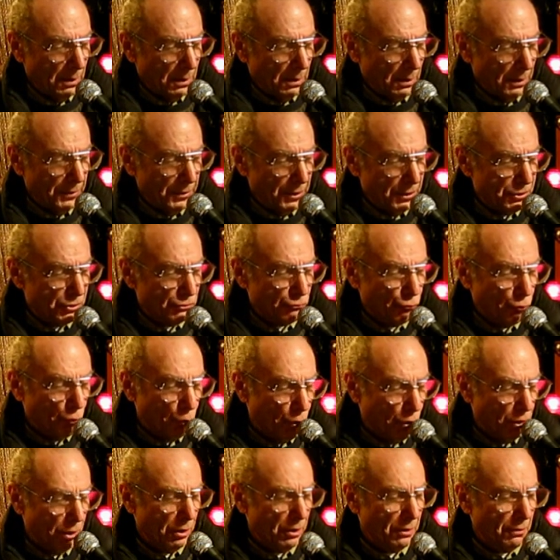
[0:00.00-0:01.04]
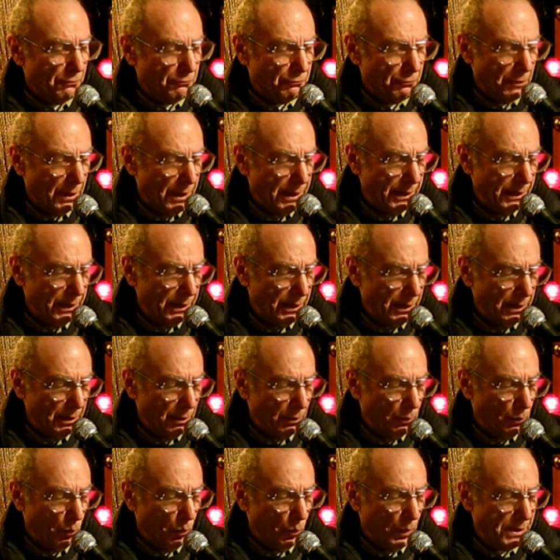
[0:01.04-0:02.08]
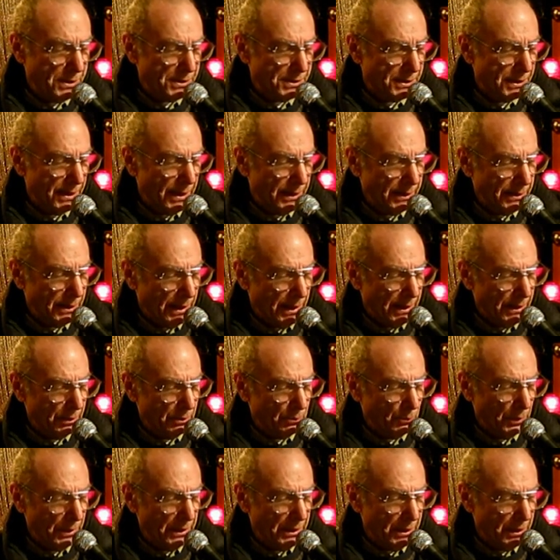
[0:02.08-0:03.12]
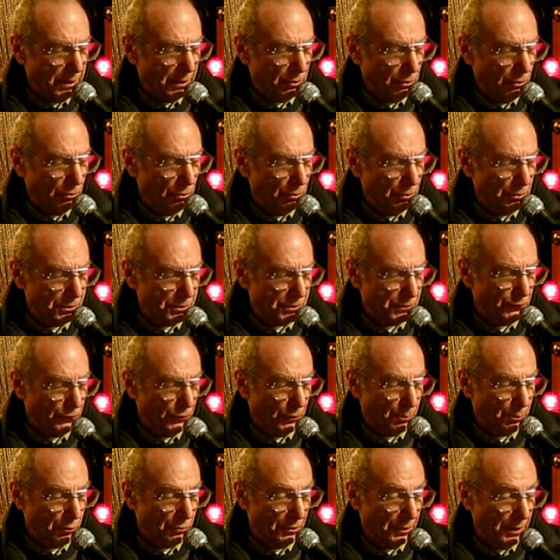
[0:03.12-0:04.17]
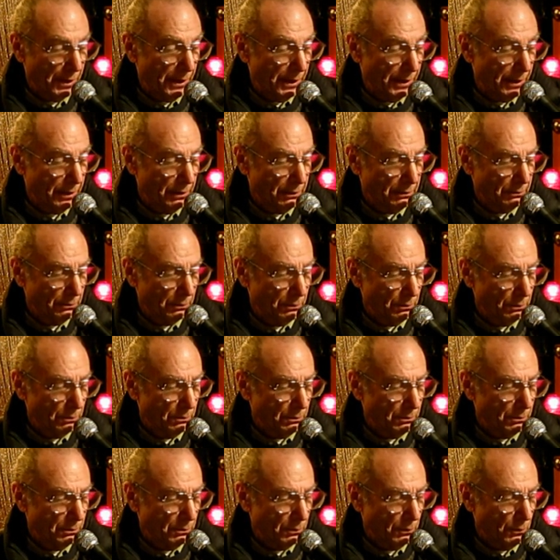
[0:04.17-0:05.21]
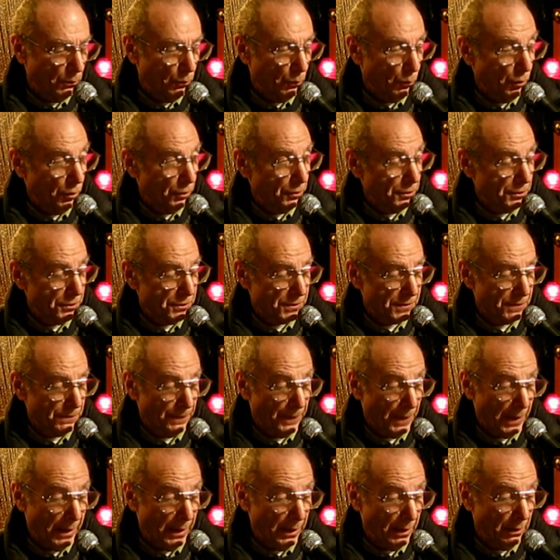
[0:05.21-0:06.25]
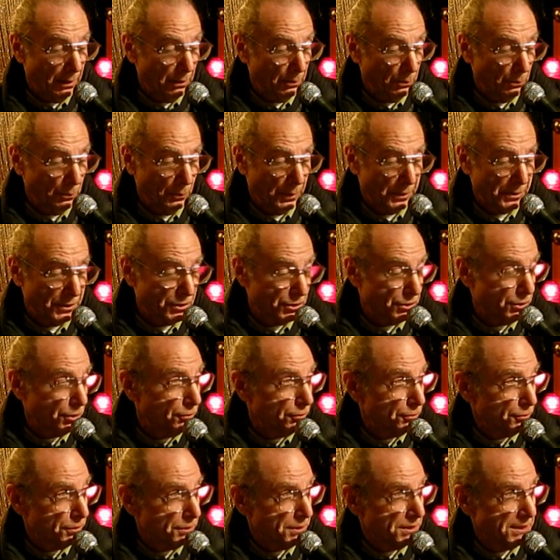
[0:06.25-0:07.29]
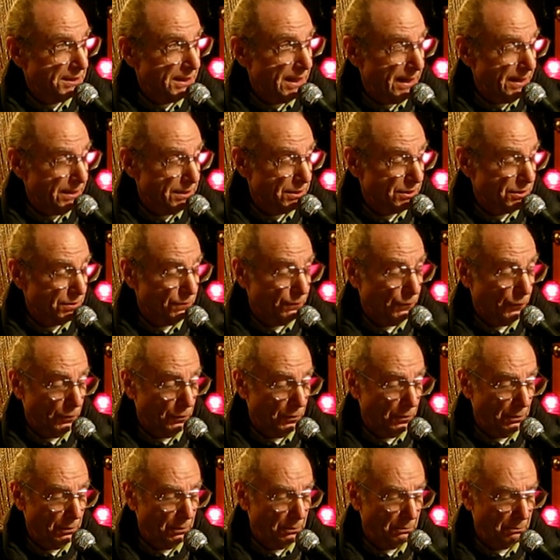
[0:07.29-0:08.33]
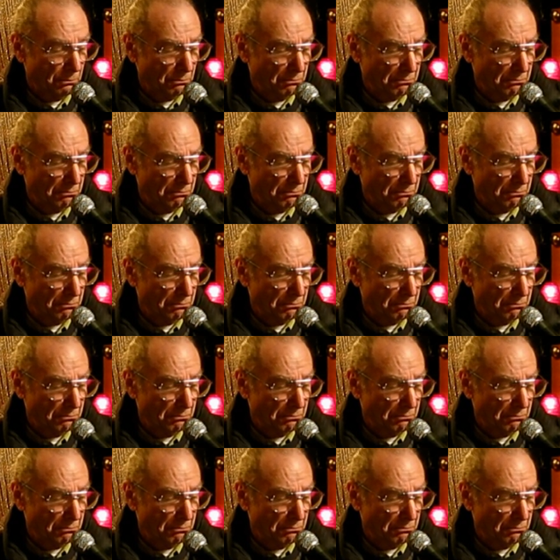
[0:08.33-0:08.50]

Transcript: On this raw, rainy Wednesday night, we hear calls for prayer. Words fail when saints fall.